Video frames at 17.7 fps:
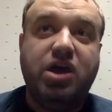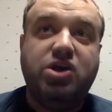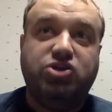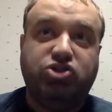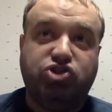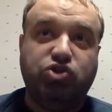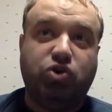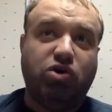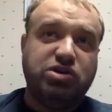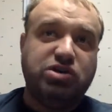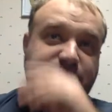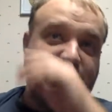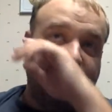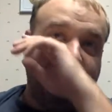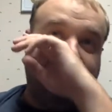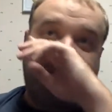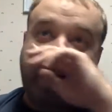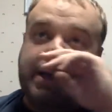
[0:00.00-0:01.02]
George,
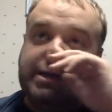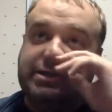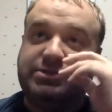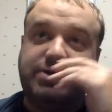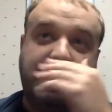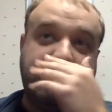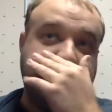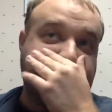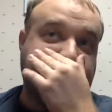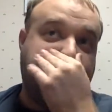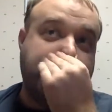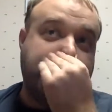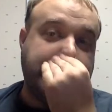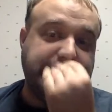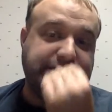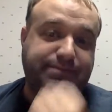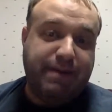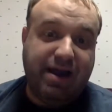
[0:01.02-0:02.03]
meanwhile, is trying to
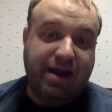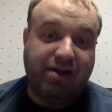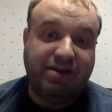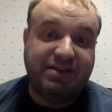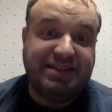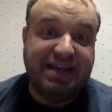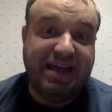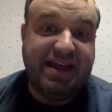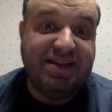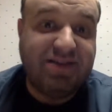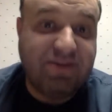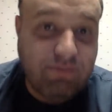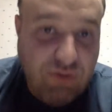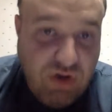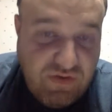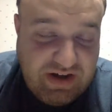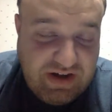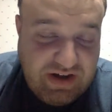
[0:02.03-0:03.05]
talk his parents into
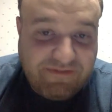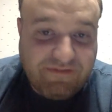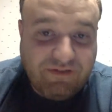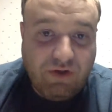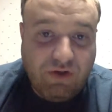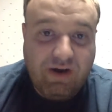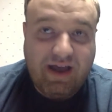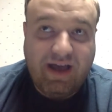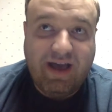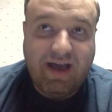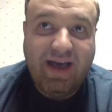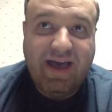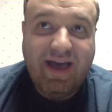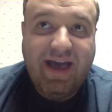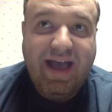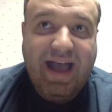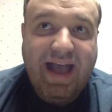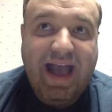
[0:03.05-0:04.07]
moving to Florida.
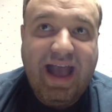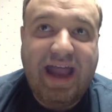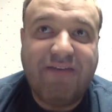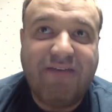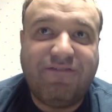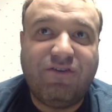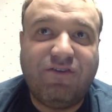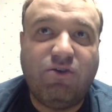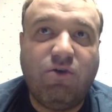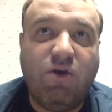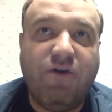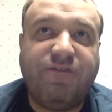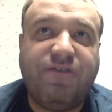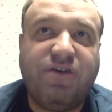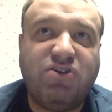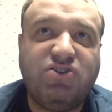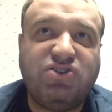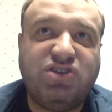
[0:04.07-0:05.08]
And,
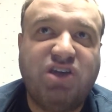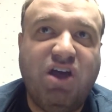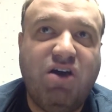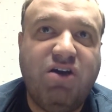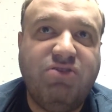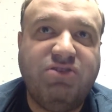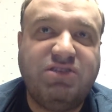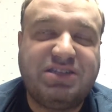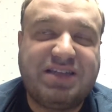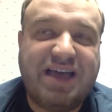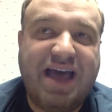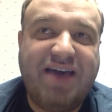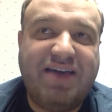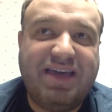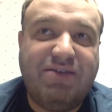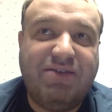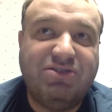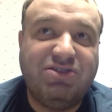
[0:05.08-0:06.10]
first, you know, it was kind
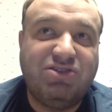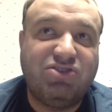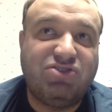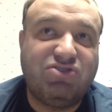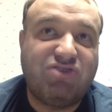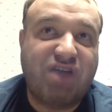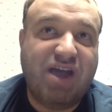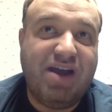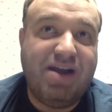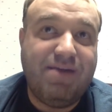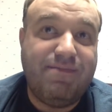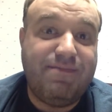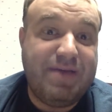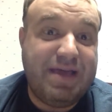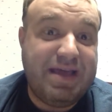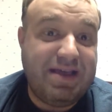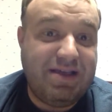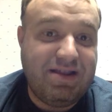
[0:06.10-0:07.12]
of like he wasn't trying to
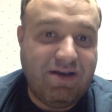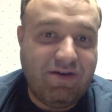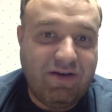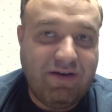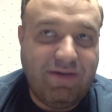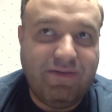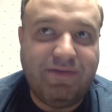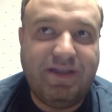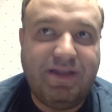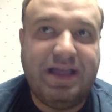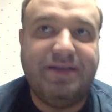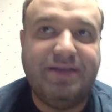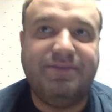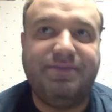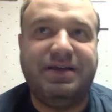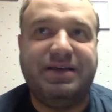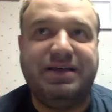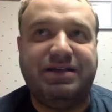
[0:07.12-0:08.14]
be, you know,
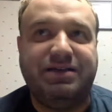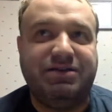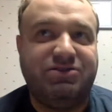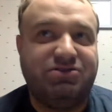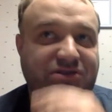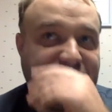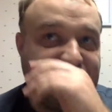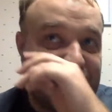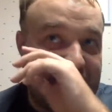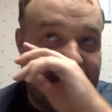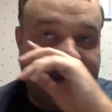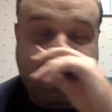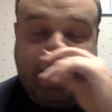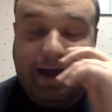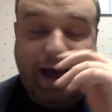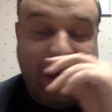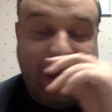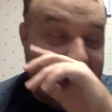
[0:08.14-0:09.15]
he was trying to
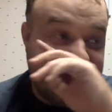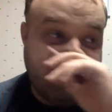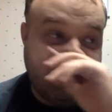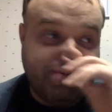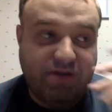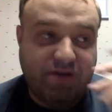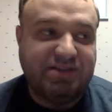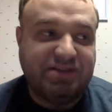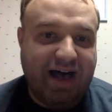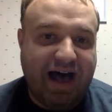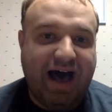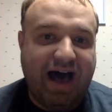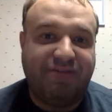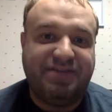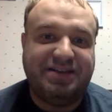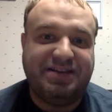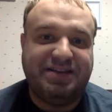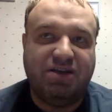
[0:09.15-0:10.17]
make it obvious, but it was
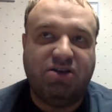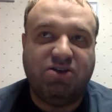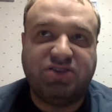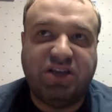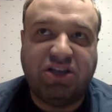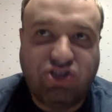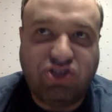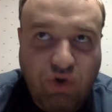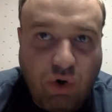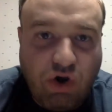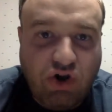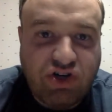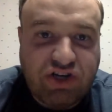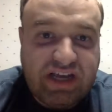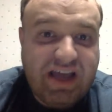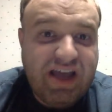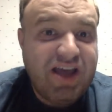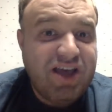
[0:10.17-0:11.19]
obvious. There was like,
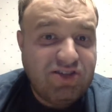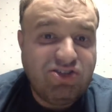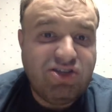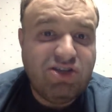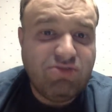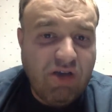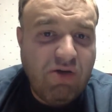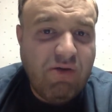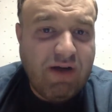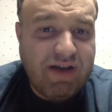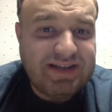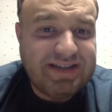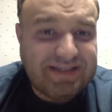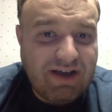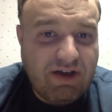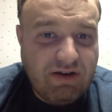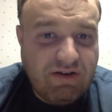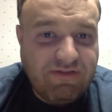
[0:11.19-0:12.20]
Georgie, do you really want us
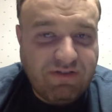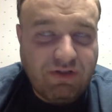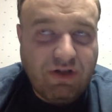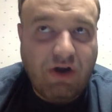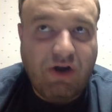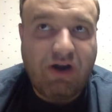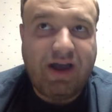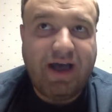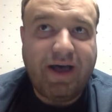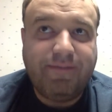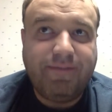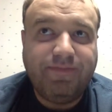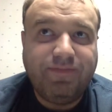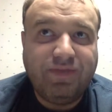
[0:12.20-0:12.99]
to go to Florida?